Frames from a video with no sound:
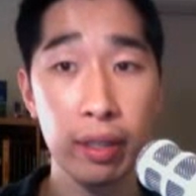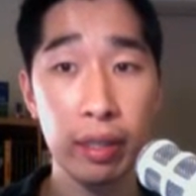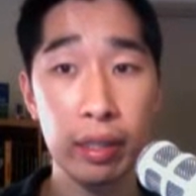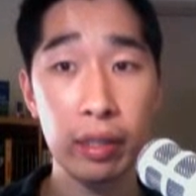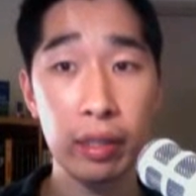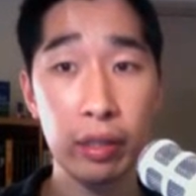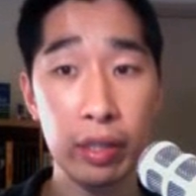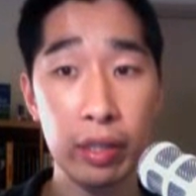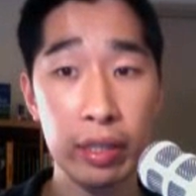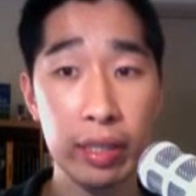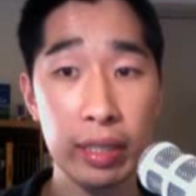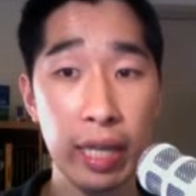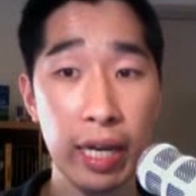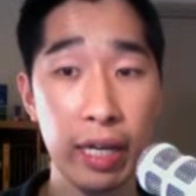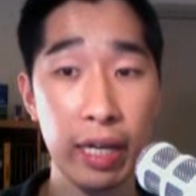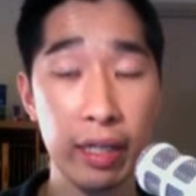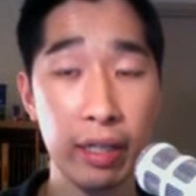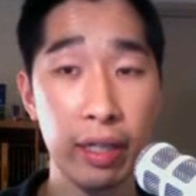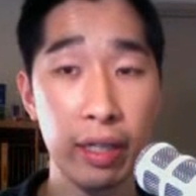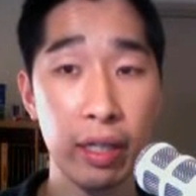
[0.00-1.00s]
this
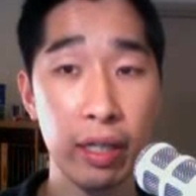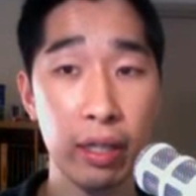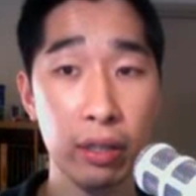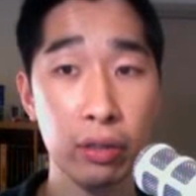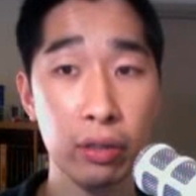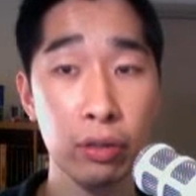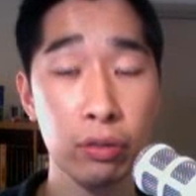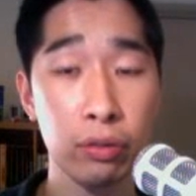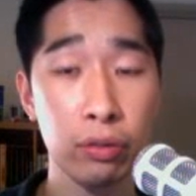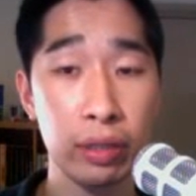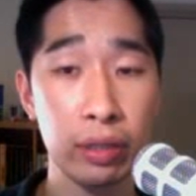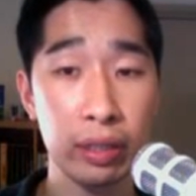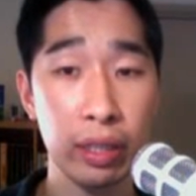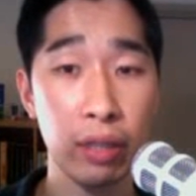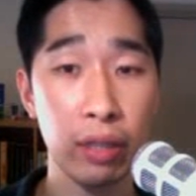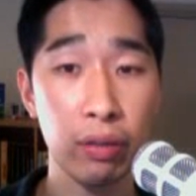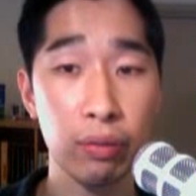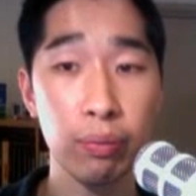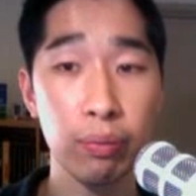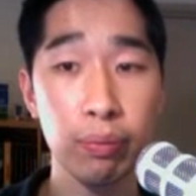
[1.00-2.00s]
had a good
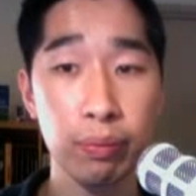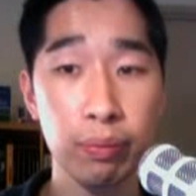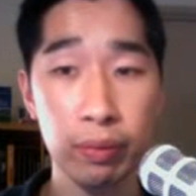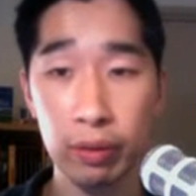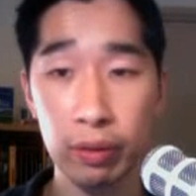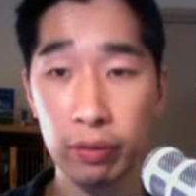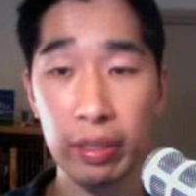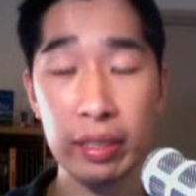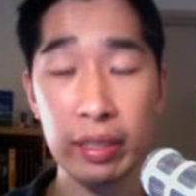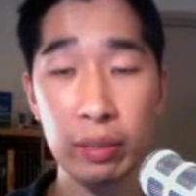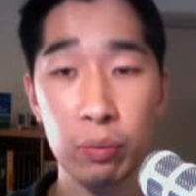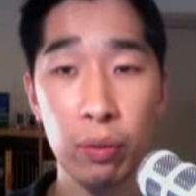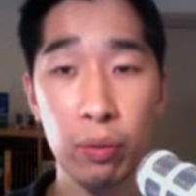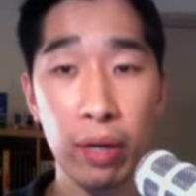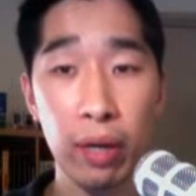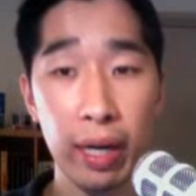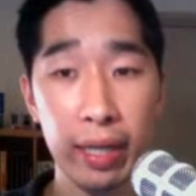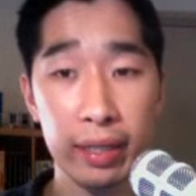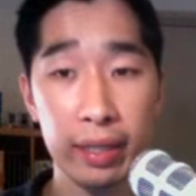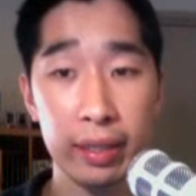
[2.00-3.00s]
result. The reason
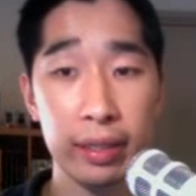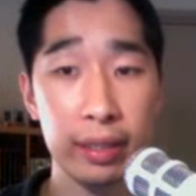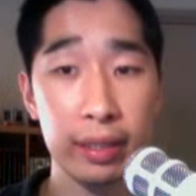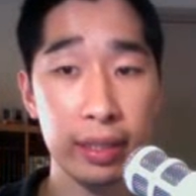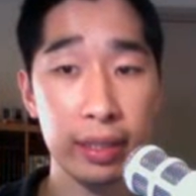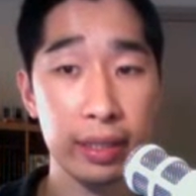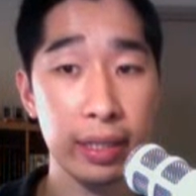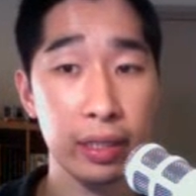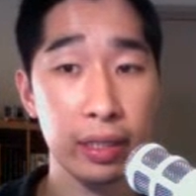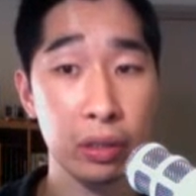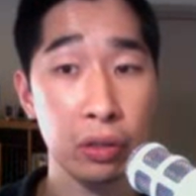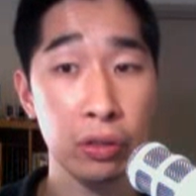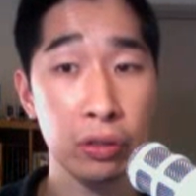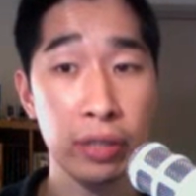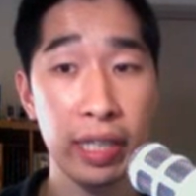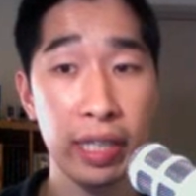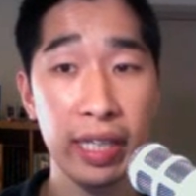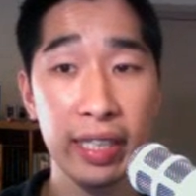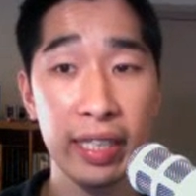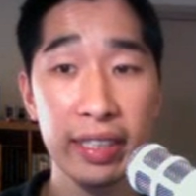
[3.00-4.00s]
why is because it says good
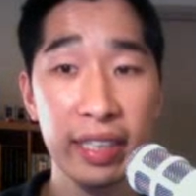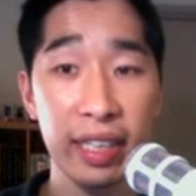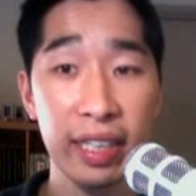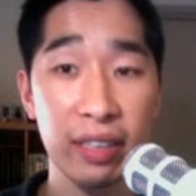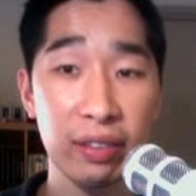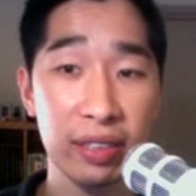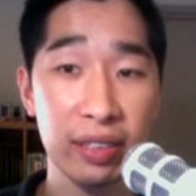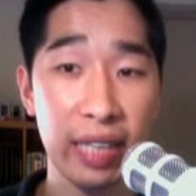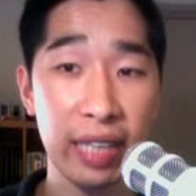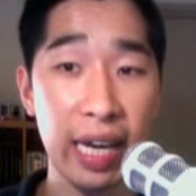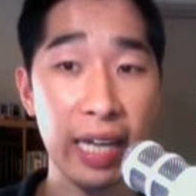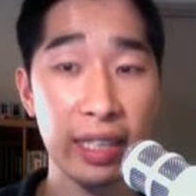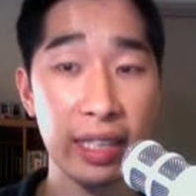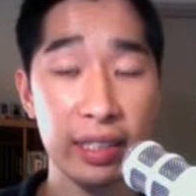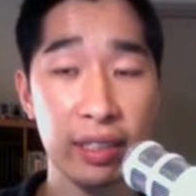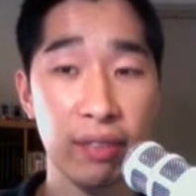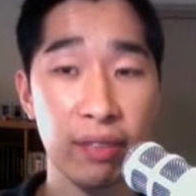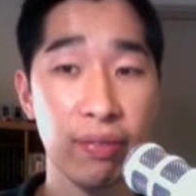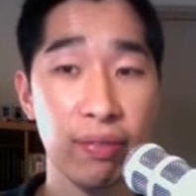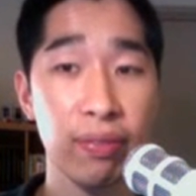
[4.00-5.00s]
here and also
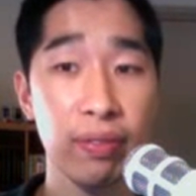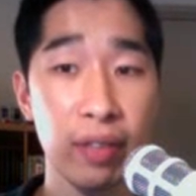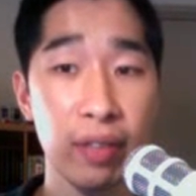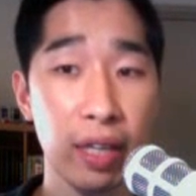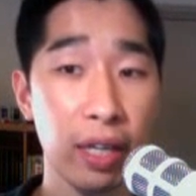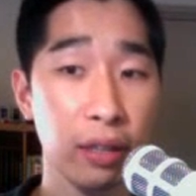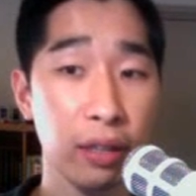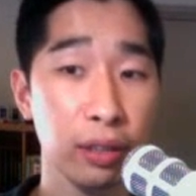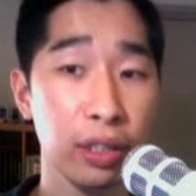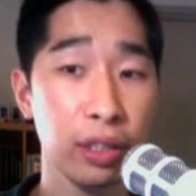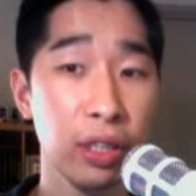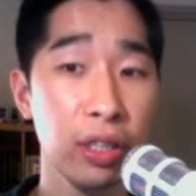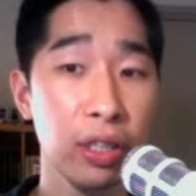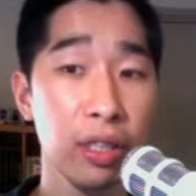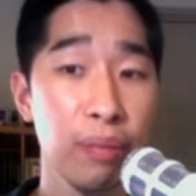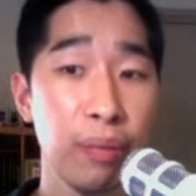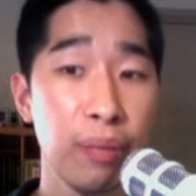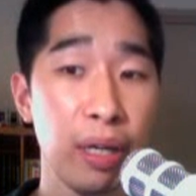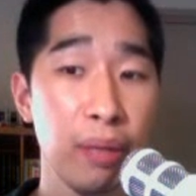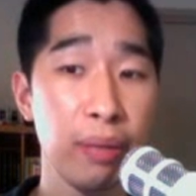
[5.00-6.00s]
excellent. And I'll show you in a
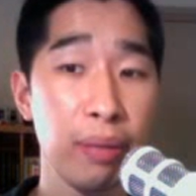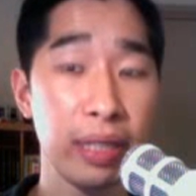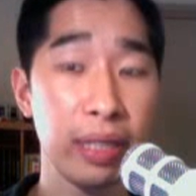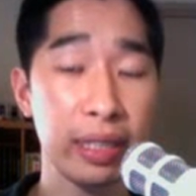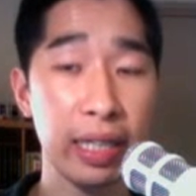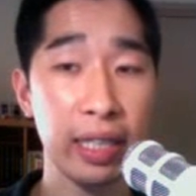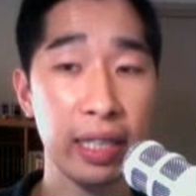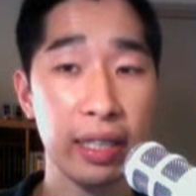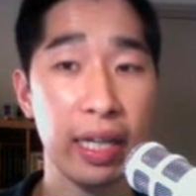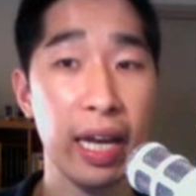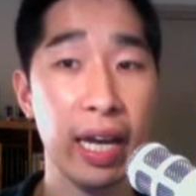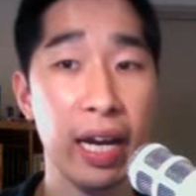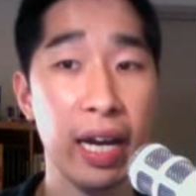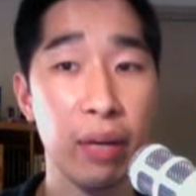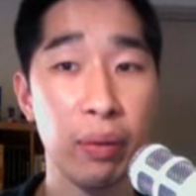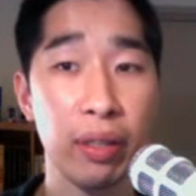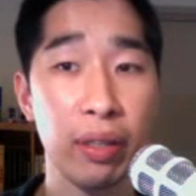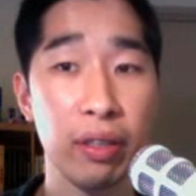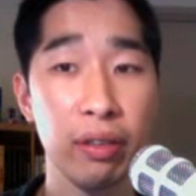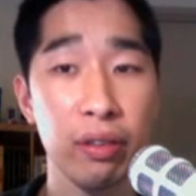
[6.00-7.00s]
moment exactly how
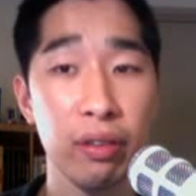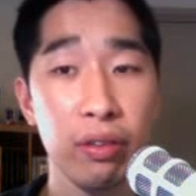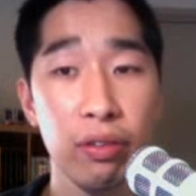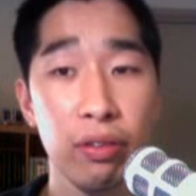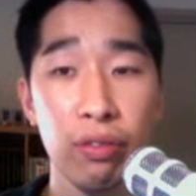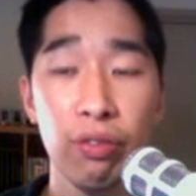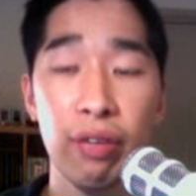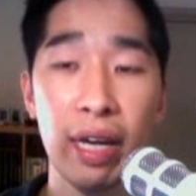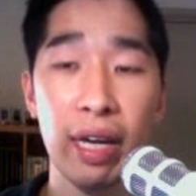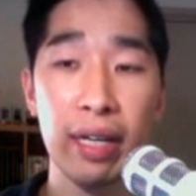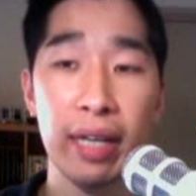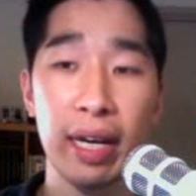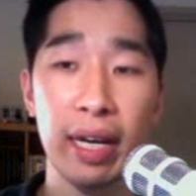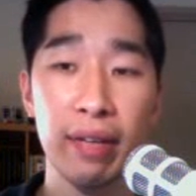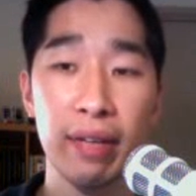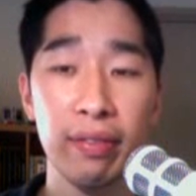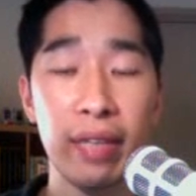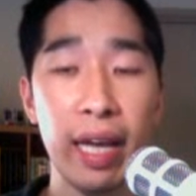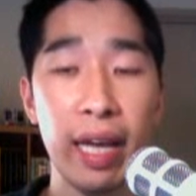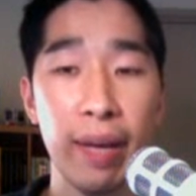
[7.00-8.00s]
we found
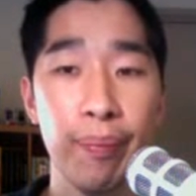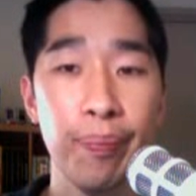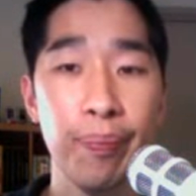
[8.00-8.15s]
out that.